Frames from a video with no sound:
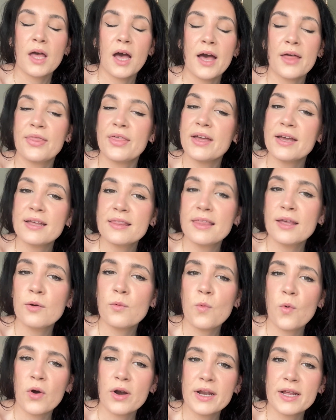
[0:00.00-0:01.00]
I think the
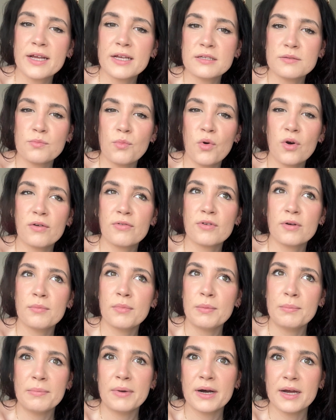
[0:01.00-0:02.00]
warning is more for
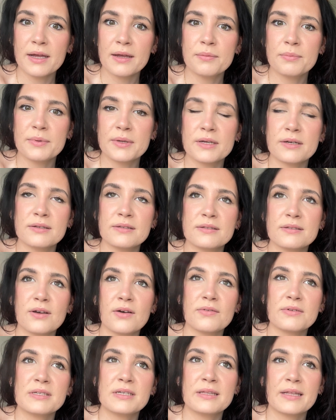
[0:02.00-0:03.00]
Mumbai because
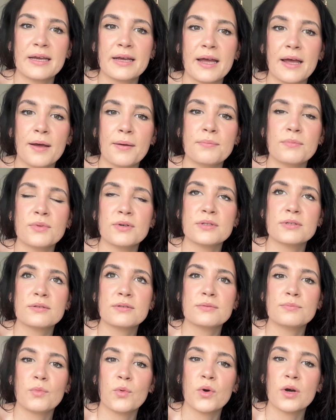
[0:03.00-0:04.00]
obviously they get
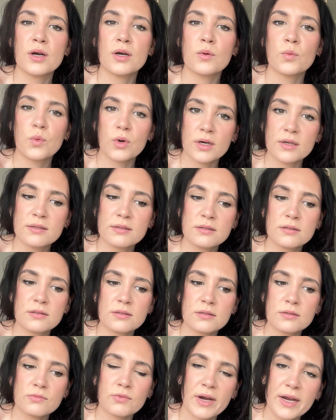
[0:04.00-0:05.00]
much more
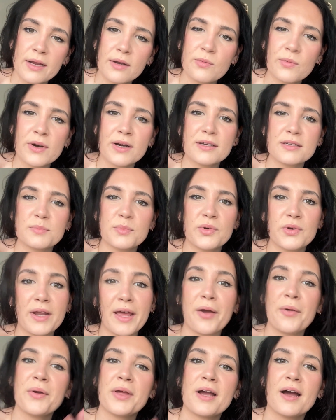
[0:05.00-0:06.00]
worse rain, whereas
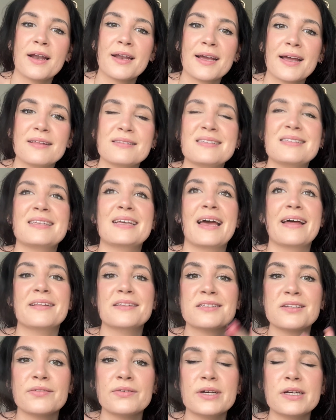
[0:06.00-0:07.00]
Pune only kind of gets to the
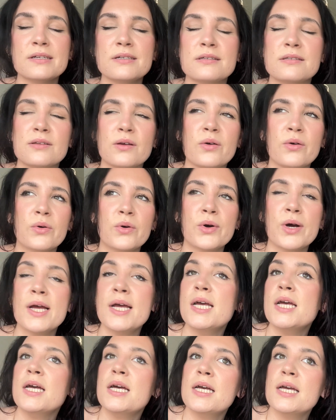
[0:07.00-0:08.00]
ends of it, so
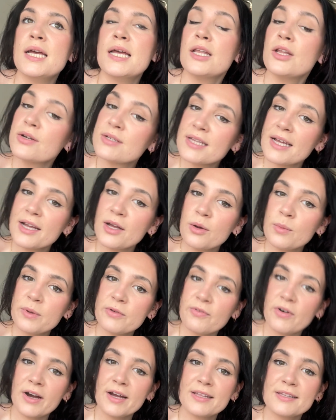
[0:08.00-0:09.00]
it looks like it'll be
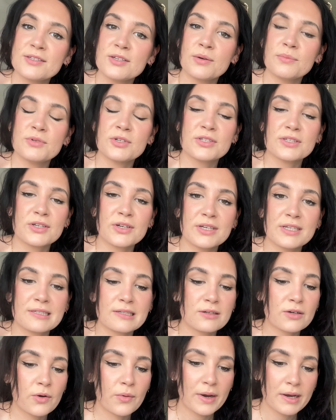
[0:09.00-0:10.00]
fine, so I'm just gonna
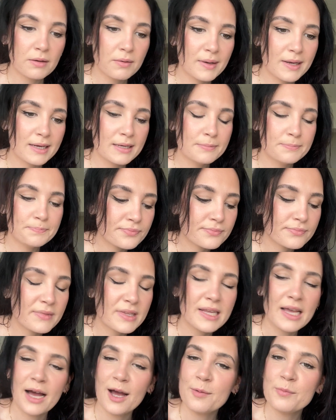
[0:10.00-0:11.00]
still go anyway.
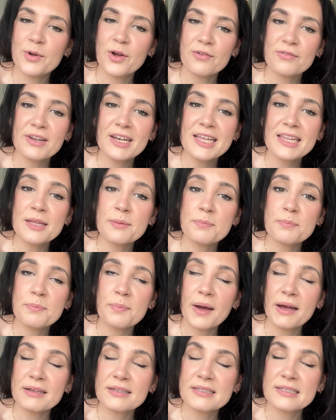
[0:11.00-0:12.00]
Yeah, not feeling the
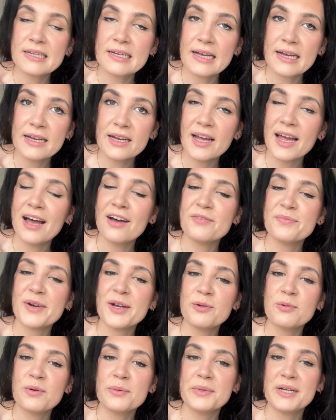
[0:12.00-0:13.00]
best today. I have
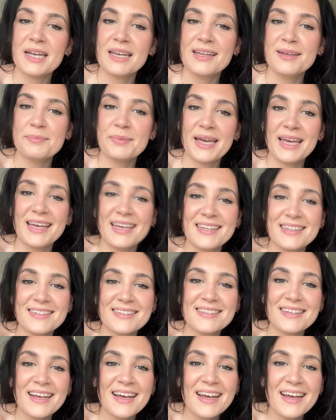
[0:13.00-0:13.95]
my womanly pains